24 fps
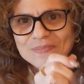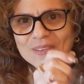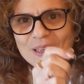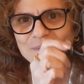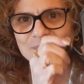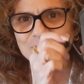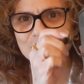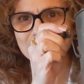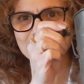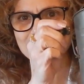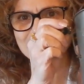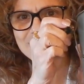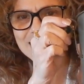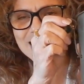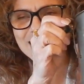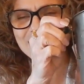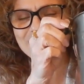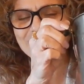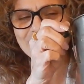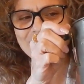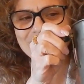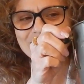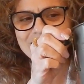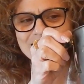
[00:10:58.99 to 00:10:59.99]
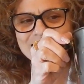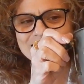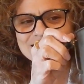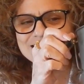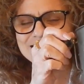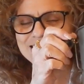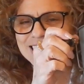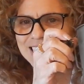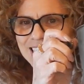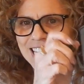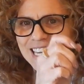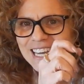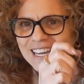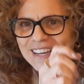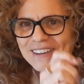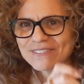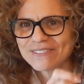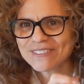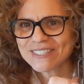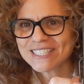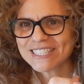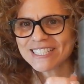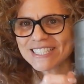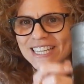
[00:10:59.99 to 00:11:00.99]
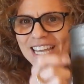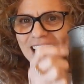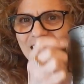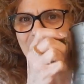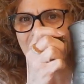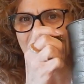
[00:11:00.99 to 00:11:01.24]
but it sifts.